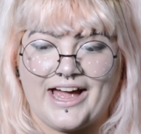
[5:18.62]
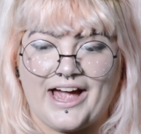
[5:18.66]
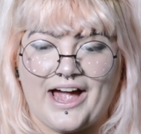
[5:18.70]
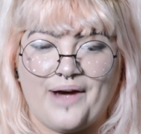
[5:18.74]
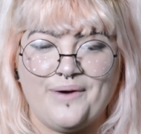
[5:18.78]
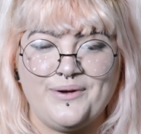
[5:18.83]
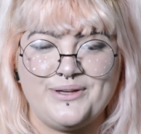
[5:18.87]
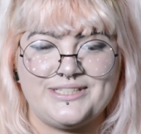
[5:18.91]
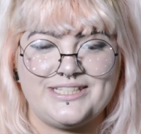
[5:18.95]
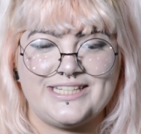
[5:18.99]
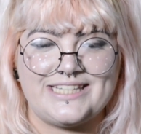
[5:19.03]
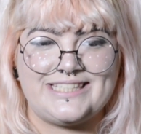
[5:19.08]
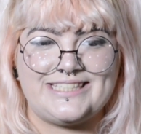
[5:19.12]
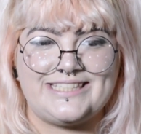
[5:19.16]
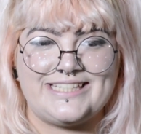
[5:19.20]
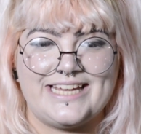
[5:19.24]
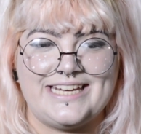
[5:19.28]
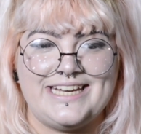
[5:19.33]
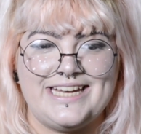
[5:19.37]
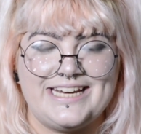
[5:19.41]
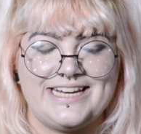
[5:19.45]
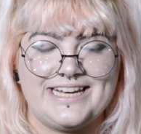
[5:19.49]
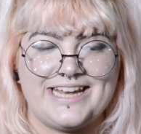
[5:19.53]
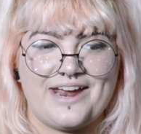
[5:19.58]
I was just
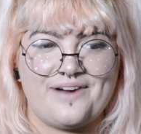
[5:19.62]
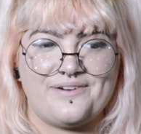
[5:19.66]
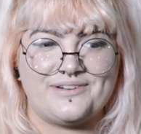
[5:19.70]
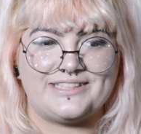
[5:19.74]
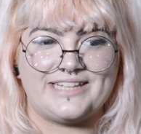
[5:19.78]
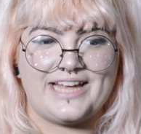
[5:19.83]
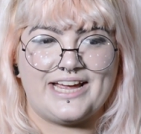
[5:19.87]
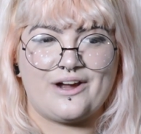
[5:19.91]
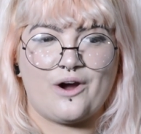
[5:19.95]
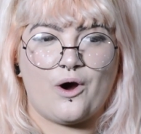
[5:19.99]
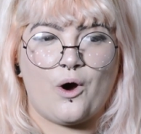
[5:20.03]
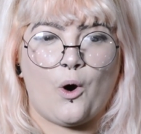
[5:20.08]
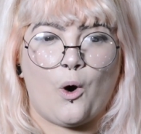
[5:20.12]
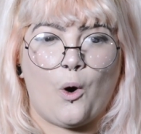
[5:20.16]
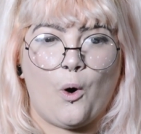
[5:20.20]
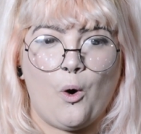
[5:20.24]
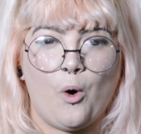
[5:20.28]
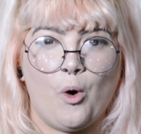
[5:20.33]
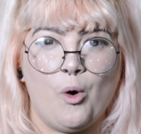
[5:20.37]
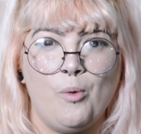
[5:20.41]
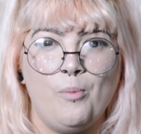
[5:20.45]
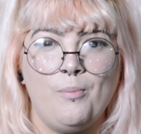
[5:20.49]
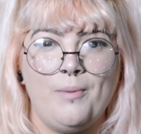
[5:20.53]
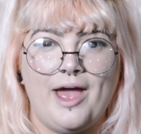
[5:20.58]
sitting there, I was like,
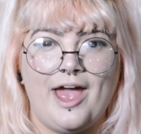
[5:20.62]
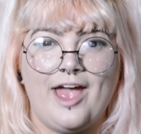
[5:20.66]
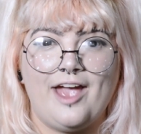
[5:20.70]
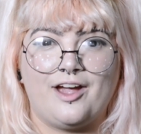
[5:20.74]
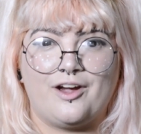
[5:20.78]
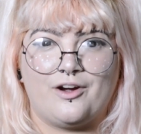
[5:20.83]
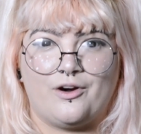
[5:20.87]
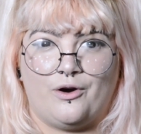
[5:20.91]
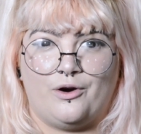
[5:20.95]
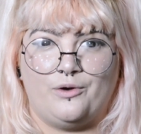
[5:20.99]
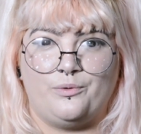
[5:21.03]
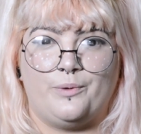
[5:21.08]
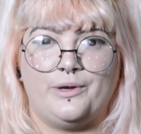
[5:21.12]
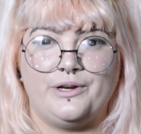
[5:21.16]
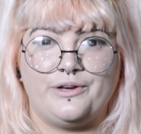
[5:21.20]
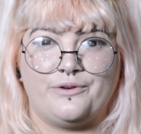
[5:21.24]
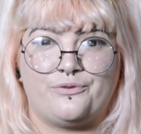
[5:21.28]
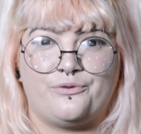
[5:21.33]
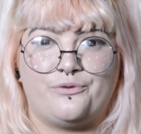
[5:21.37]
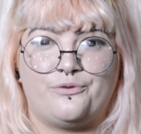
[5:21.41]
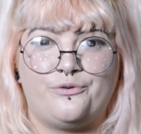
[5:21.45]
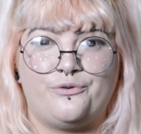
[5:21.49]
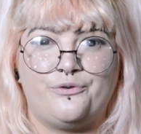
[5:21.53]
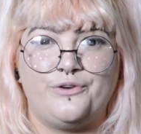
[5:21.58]
oh my god, what a
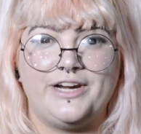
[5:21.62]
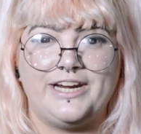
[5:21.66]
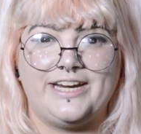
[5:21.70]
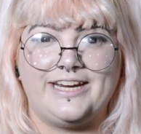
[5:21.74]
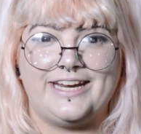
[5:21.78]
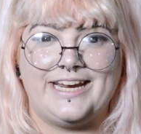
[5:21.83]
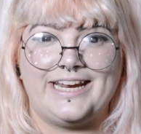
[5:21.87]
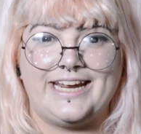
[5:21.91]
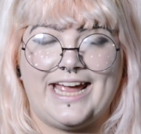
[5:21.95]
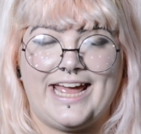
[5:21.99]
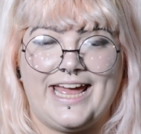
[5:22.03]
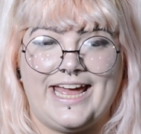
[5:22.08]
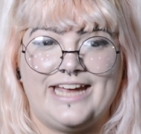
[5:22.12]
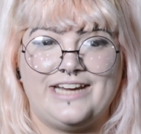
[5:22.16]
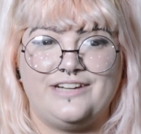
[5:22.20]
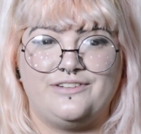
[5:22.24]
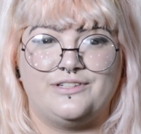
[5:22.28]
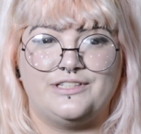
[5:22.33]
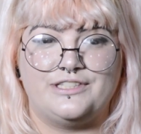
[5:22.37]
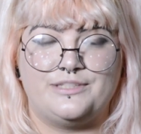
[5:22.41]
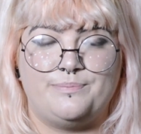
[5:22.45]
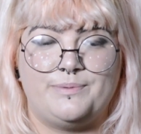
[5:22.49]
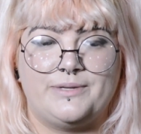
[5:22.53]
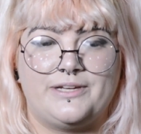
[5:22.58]
freaking
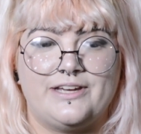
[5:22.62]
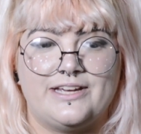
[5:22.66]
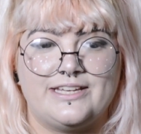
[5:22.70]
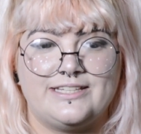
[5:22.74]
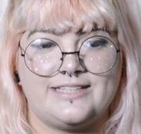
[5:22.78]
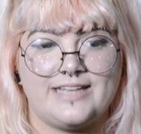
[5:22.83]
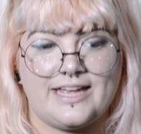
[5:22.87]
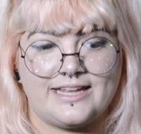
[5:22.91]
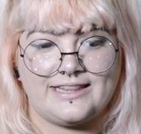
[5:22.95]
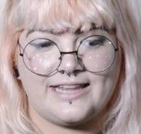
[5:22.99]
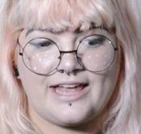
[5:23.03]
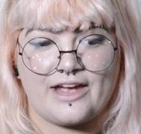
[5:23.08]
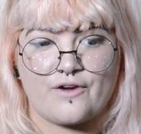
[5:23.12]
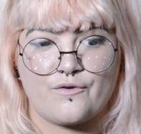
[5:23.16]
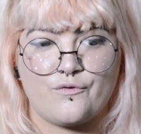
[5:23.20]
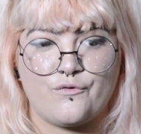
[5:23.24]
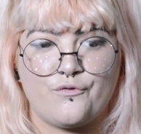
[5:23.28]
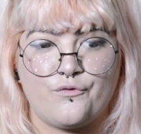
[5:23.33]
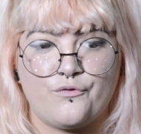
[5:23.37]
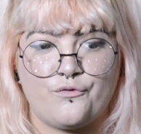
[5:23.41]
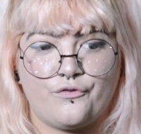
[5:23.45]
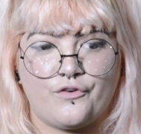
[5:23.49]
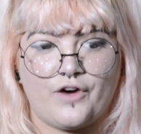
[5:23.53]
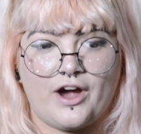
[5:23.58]
entrance, because they had like
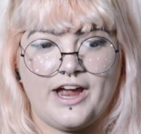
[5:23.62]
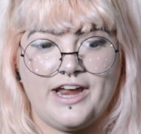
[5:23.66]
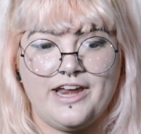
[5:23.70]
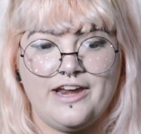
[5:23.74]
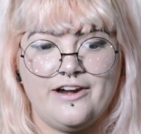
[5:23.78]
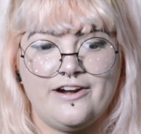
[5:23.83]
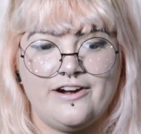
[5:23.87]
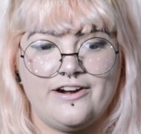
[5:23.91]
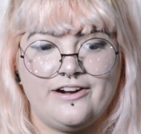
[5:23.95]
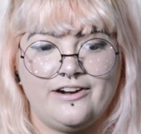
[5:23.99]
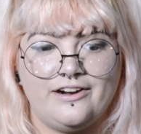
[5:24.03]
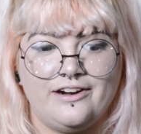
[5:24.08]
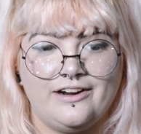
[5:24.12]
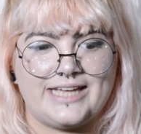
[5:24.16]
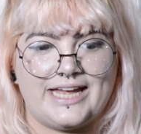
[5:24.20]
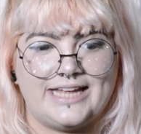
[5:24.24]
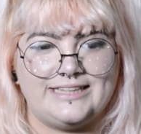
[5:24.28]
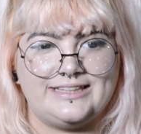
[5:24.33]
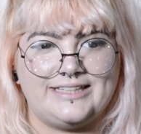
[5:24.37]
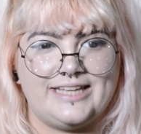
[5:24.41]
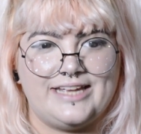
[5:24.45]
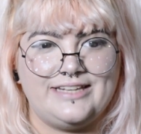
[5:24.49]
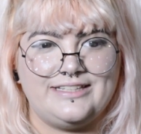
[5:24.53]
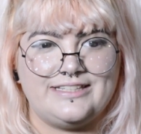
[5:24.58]
fire
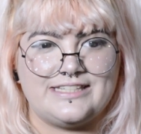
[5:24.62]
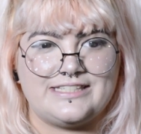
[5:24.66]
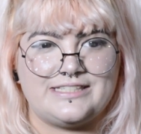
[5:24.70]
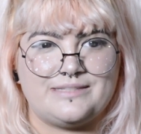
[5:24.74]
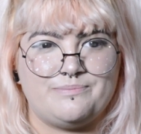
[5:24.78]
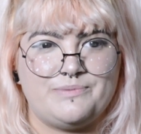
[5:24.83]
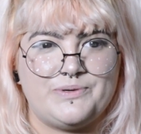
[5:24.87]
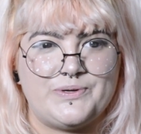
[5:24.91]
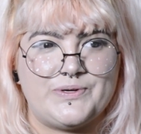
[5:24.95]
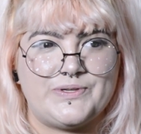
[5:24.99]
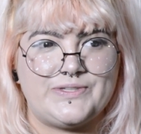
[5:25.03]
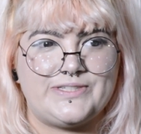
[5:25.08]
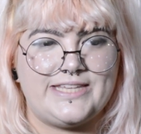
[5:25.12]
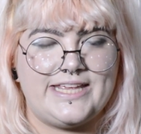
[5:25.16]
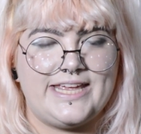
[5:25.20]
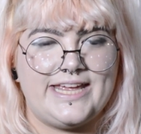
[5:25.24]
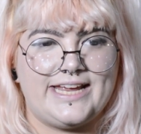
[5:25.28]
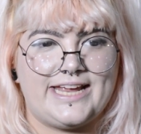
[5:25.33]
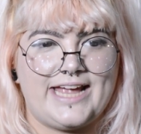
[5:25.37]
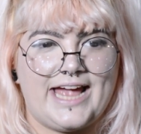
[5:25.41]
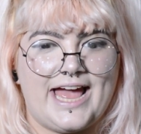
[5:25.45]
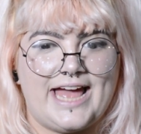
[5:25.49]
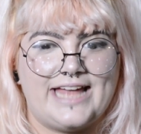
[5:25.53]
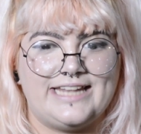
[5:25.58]
and then this
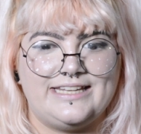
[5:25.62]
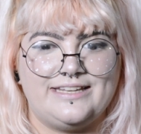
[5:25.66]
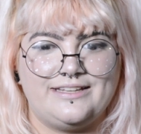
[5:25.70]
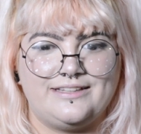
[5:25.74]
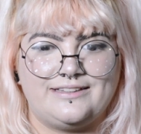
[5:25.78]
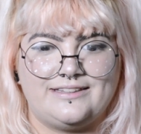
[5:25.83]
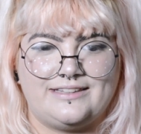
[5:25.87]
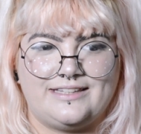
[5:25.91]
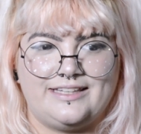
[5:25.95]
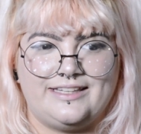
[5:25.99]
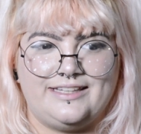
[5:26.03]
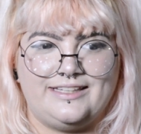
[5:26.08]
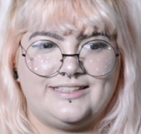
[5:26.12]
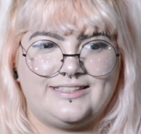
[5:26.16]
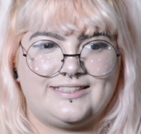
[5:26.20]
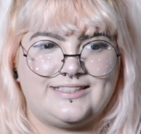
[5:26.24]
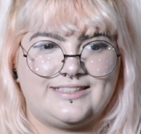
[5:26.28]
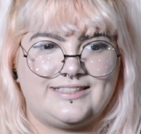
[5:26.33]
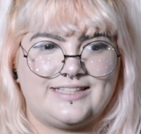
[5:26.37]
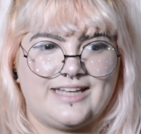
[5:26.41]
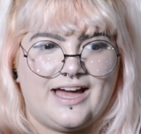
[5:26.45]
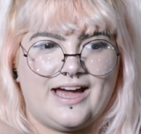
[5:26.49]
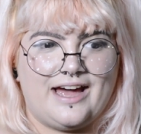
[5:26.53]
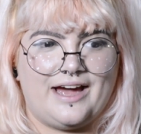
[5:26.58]
music and
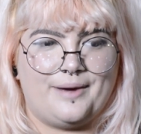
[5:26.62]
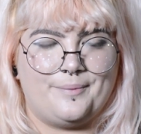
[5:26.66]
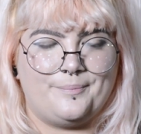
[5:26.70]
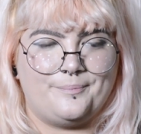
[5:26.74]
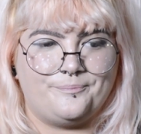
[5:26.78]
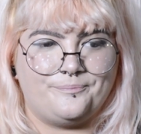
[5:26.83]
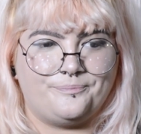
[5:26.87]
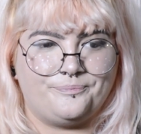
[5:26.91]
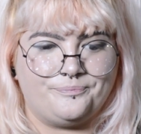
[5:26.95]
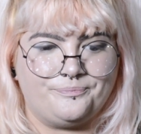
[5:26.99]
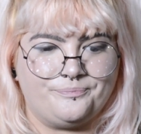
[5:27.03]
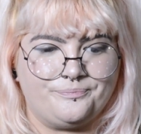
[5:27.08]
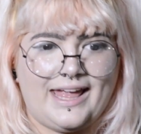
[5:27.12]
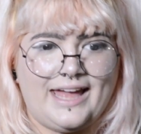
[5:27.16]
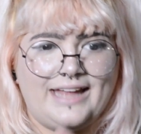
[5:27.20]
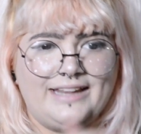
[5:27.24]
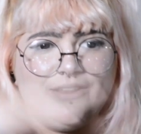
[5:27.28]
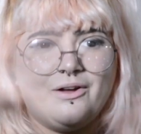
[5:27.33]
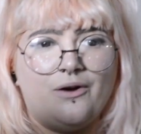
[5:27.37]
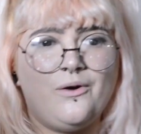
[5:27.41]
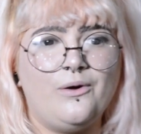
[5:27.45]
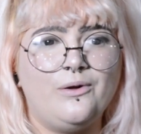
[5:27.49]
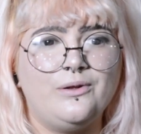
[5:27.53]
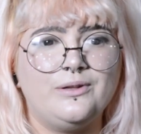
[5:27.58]
and
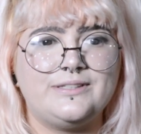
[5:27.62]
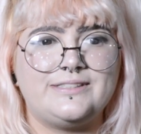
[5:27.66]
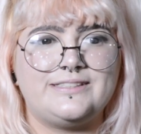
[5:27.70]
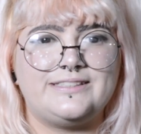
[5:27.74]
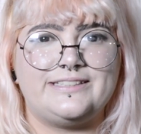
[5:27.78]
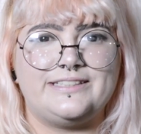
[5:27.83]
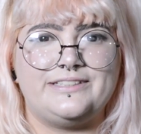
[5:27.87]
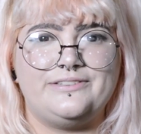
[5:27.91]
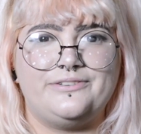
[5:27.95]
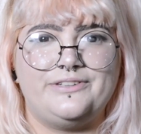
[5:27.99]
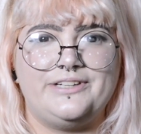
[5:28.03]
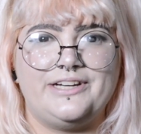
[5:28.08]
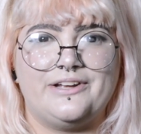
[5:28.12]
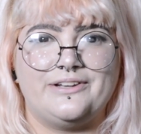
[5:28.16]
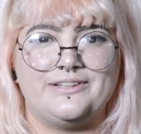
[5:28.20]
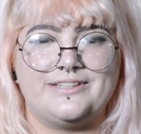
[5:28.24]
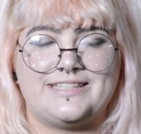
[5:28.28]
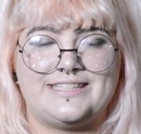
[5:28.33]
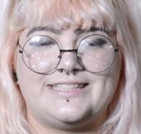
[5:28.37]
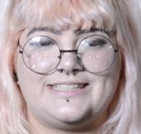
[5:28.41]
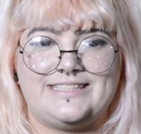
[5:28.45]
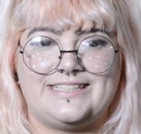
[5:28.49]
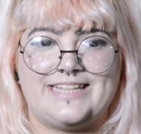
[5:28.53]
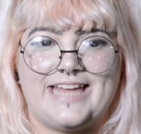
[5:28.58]
the whole scenery on
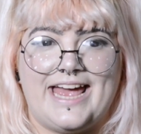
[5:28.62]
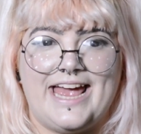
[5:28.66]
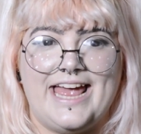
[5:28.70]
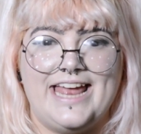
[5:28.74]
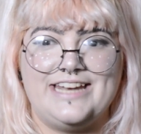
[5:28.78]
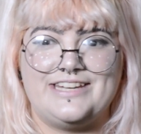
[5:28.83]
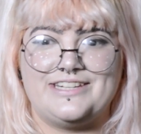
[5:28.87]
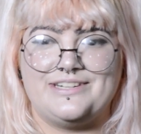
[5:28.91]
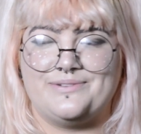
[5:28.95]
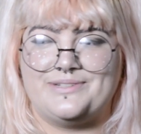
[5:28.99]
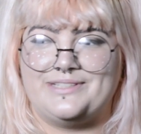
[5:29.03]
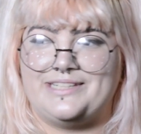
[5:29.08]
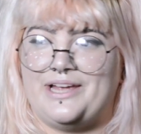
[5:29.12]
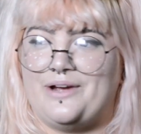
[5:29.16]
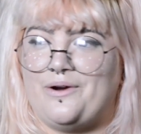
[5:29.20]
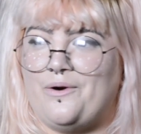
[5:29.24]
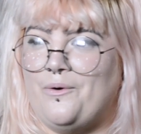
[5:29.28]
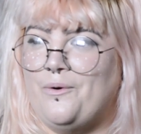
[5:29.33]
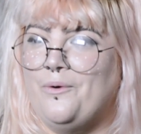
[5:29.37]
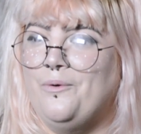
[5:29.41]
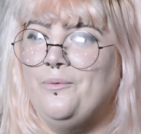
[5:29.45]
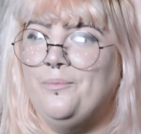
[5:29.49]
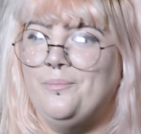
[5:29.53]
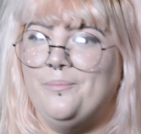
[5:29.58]
the stage, and it was like,
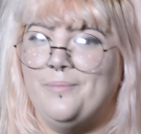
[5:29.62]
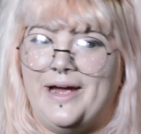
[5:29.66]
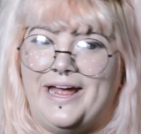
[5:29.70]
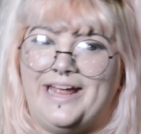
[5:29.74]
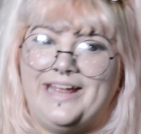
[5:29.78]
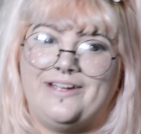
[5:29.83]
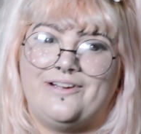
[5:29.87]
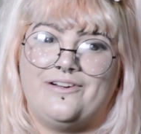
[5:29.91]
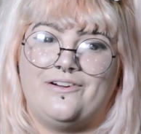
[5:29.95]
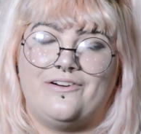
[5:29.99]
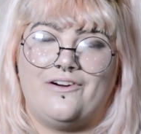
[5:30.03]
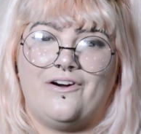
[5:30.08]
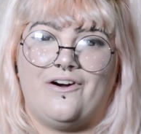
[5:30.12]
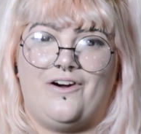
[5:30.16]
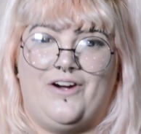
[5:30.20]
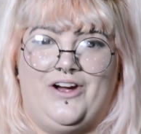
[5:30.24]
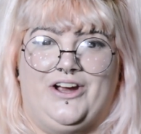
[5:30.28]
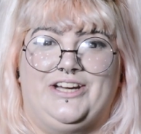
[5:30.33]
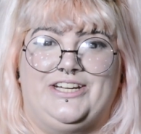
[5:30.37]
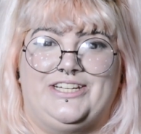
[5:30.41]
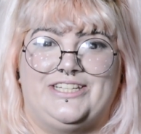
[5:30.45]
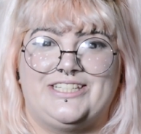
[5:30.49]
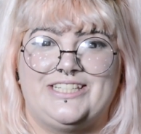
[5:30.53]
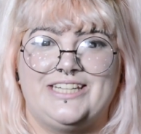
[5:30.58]
oh my
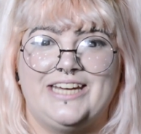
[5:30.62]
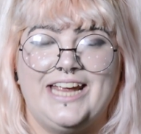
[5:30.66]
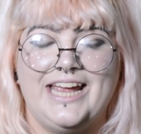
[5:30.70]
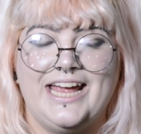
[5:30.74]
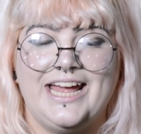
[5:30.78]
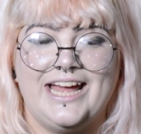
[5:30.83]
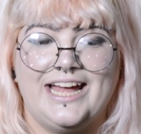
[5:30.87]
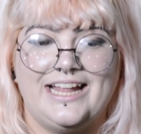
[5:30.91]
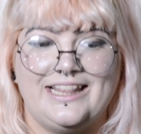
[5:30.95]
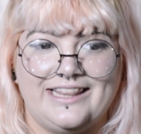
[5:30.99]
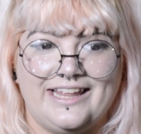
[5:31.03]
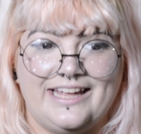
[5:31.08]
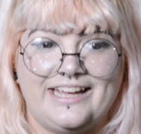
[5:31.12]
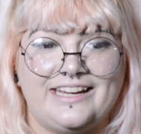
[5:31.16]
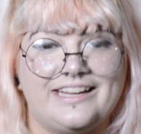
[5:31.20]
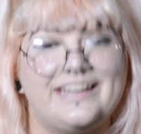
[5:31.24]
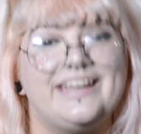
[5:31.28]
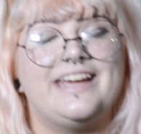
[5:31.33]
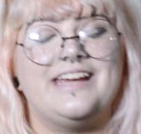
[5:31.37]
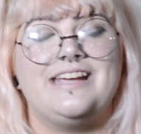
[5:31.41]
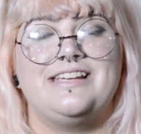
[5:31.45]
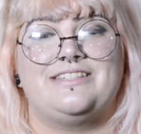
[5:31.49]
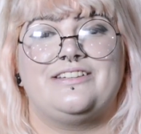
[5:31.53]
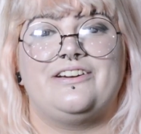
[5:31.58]
gosh, like
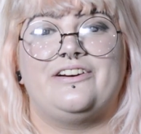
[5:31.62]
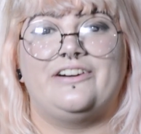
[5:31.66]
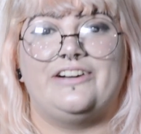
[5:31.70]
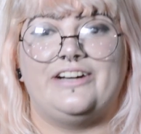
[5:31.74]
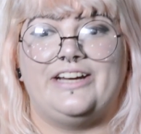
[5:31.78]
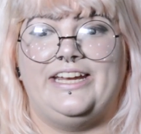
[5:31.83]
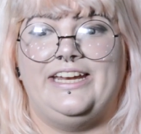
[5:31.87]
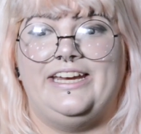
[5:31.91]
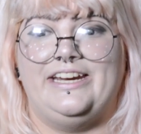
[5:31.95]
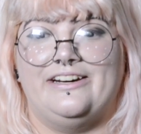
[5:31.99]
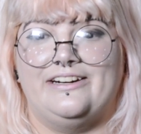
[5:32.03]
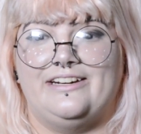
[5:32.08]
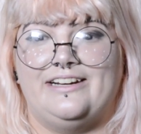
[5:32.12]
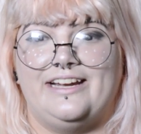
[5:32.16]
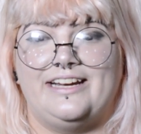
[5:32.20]
kings are here.